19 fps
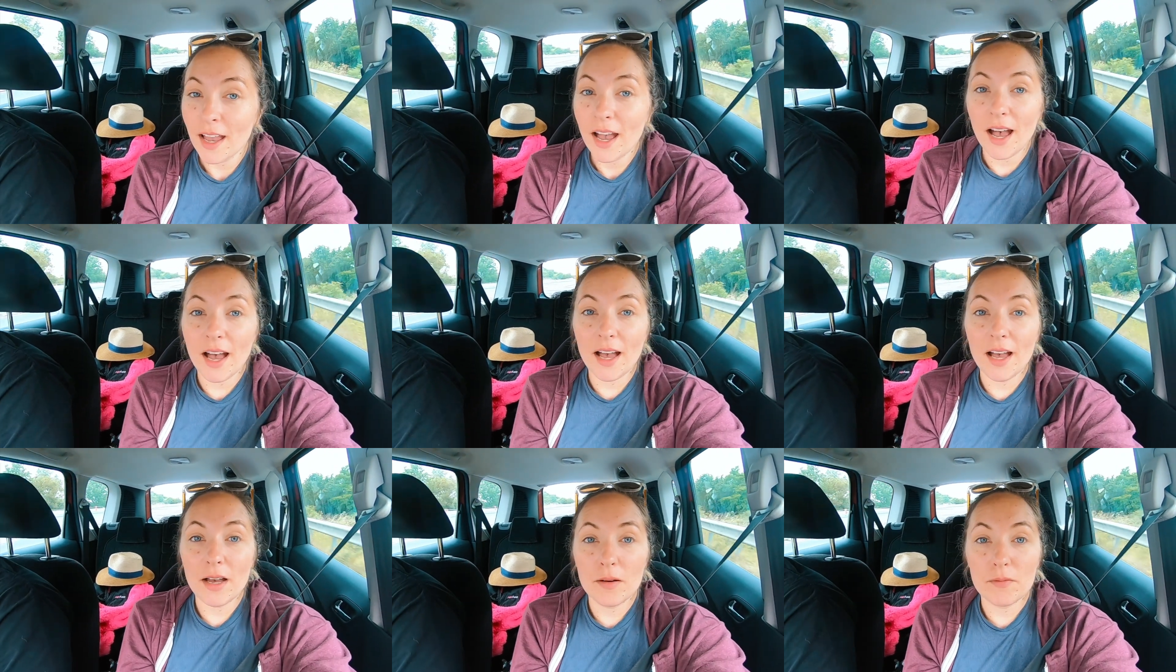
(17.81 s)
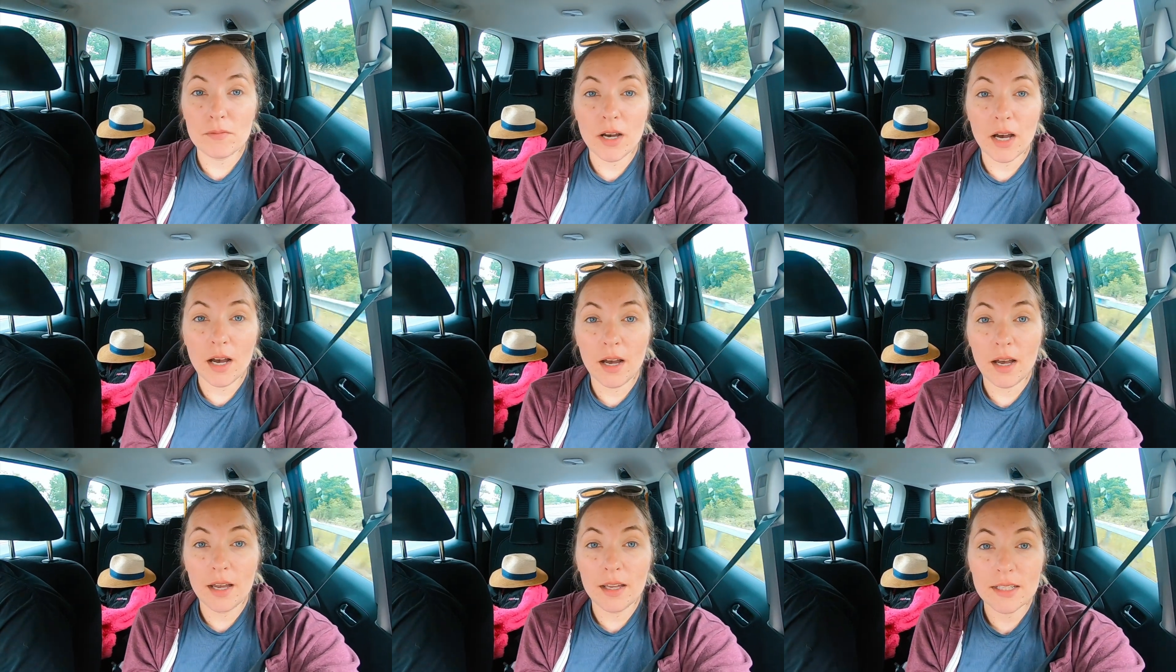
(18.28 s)

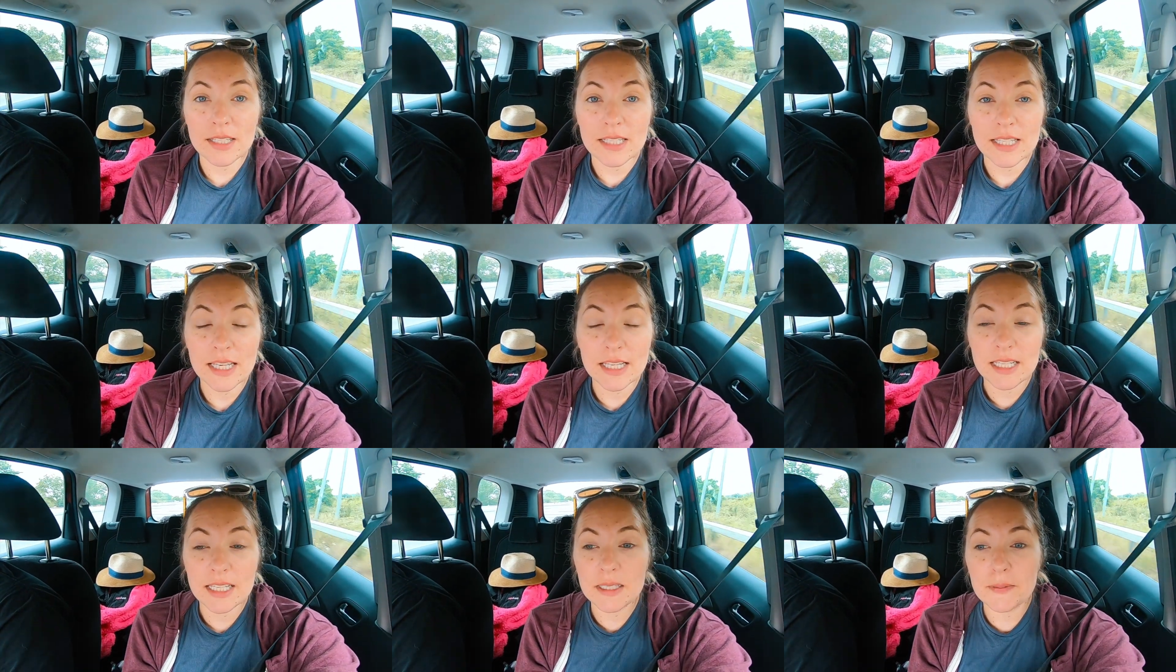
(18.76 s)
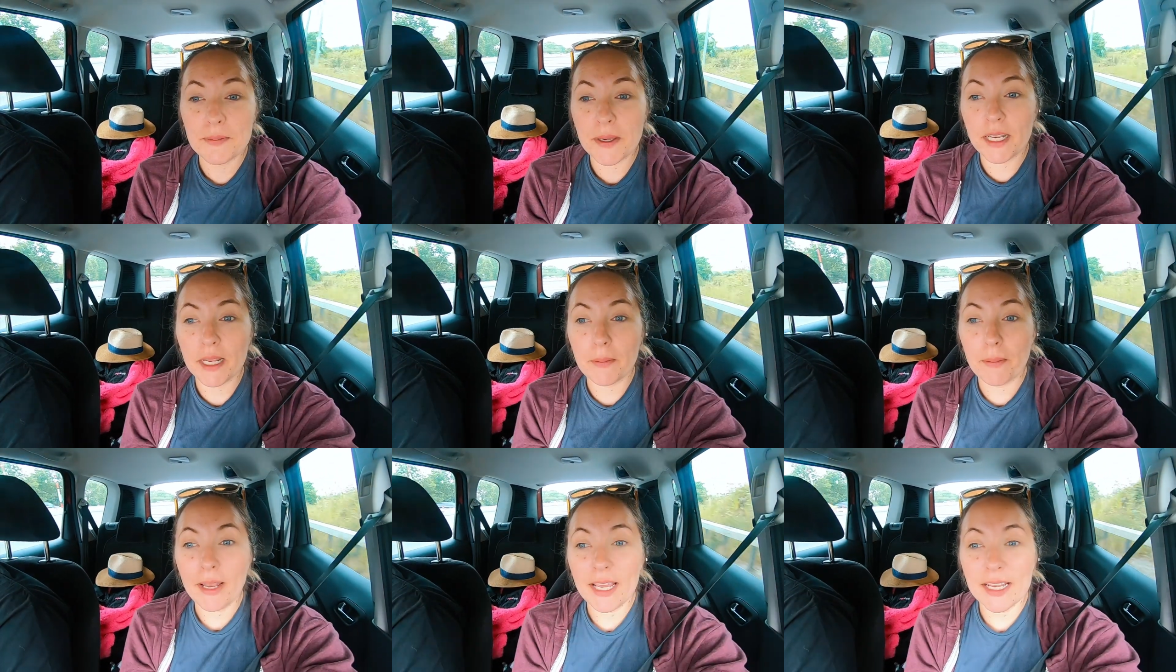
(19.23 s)
and this has
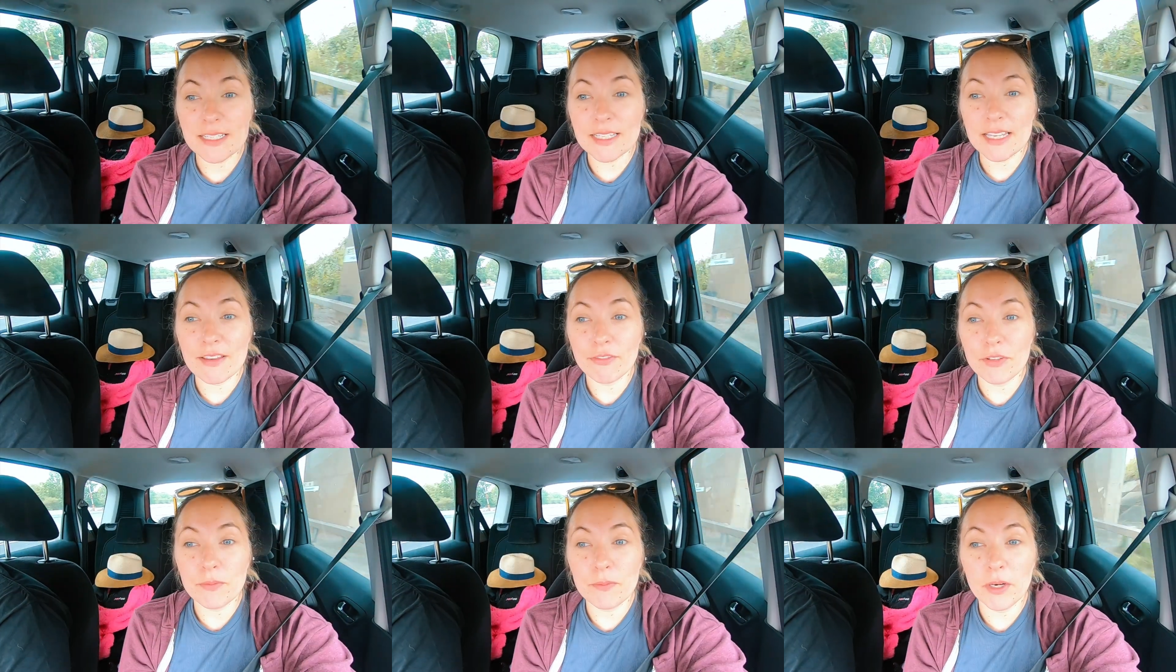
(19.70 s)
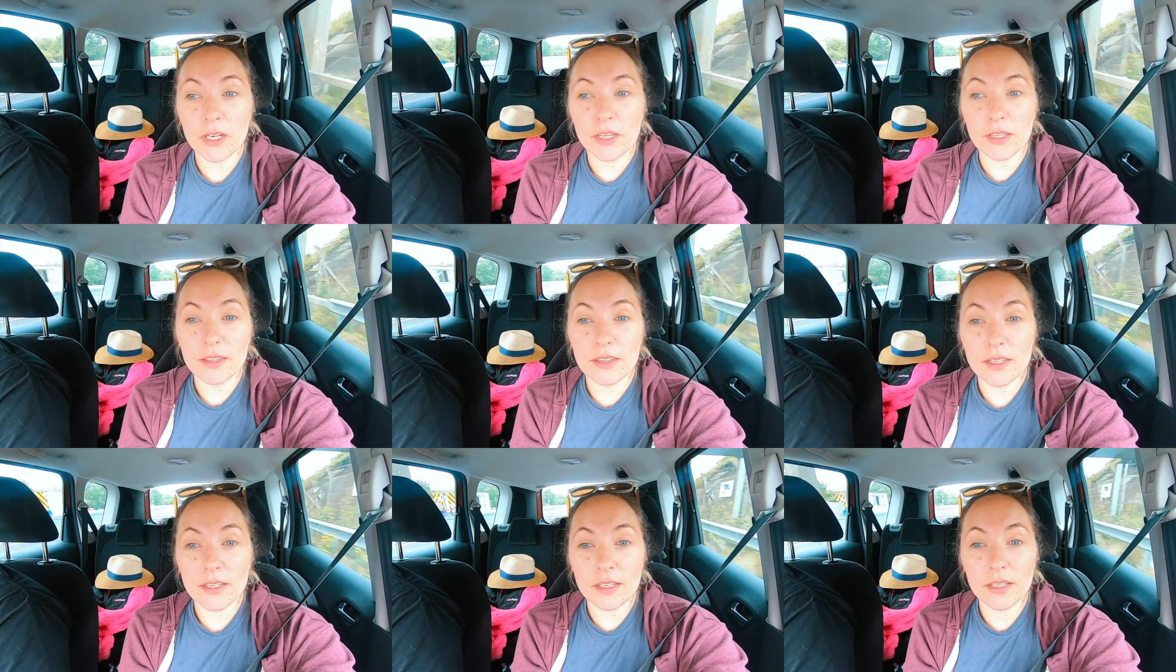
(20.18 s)
been a place gifted by
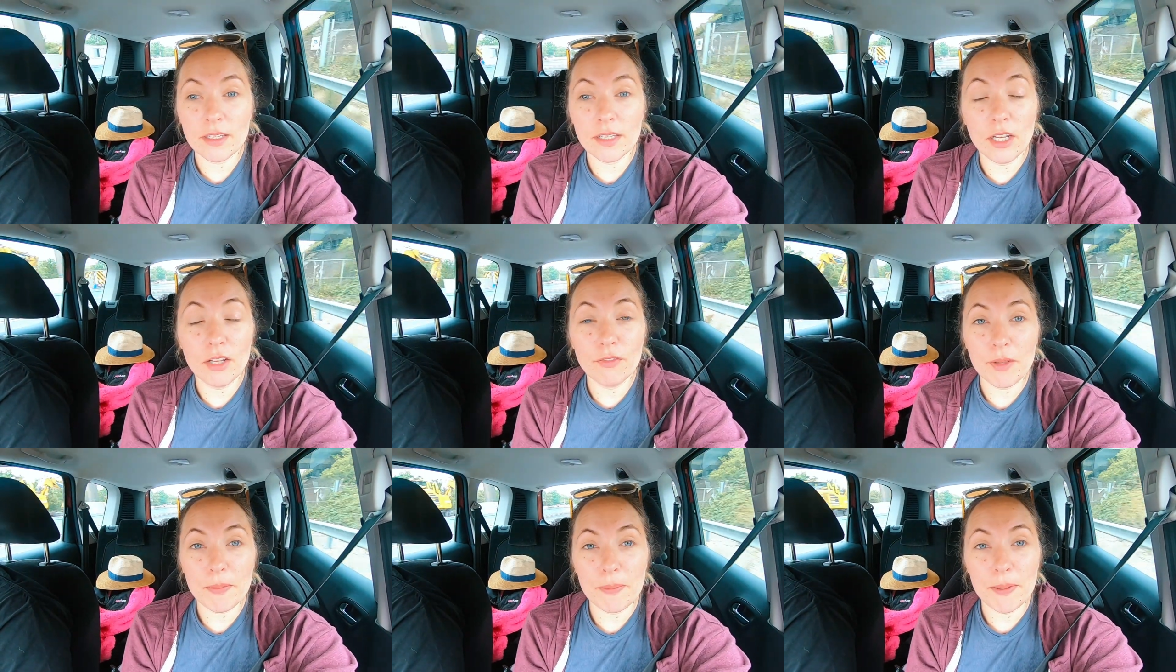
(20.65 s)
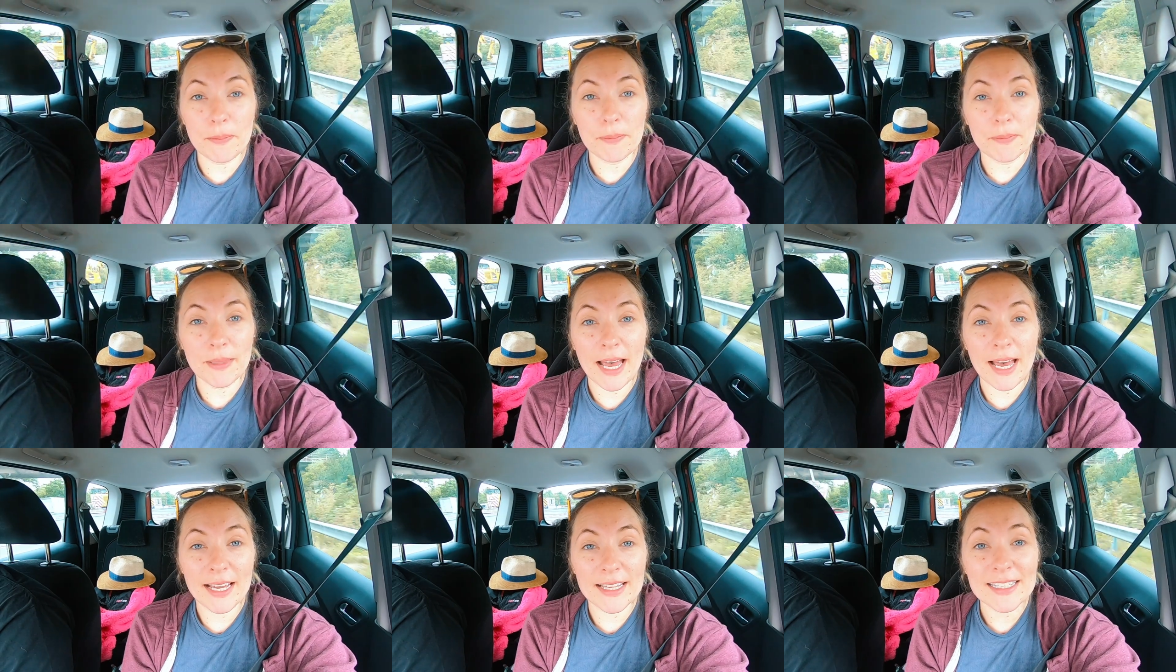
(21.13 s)
the lovely
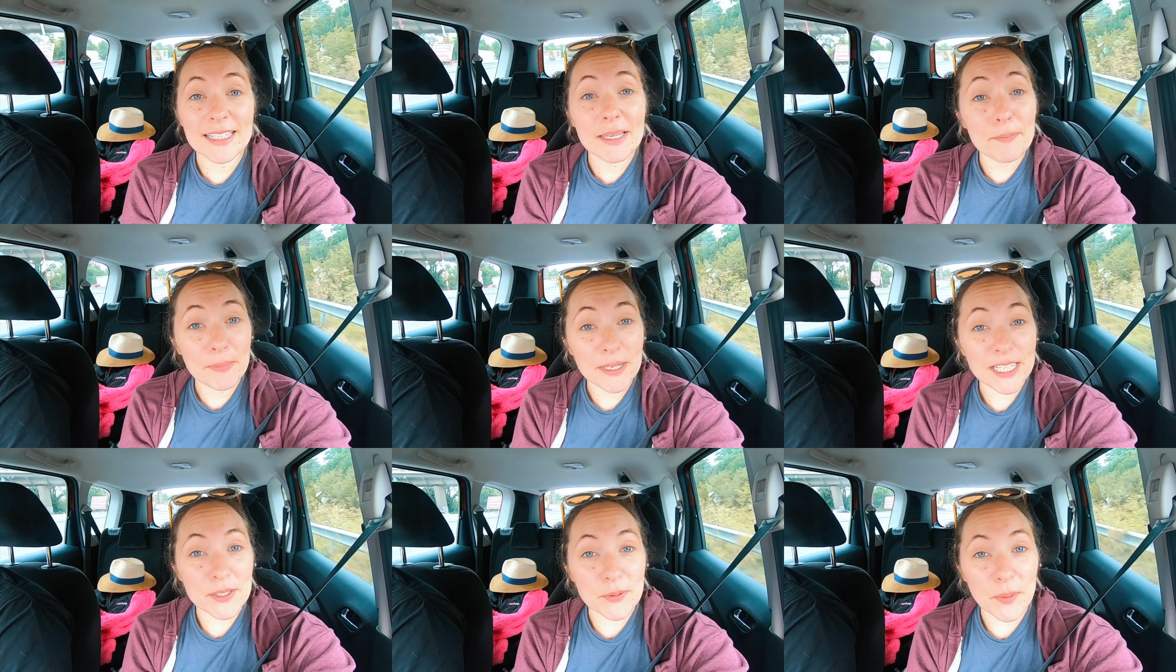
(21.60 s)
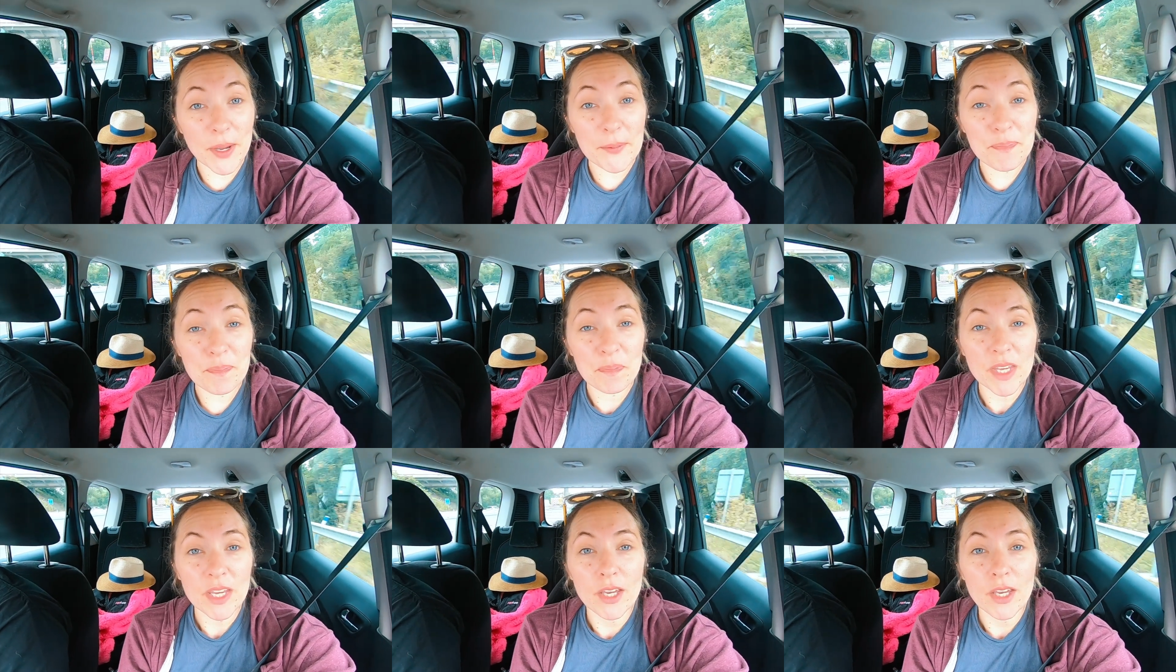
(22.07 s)
people at Simply Swim,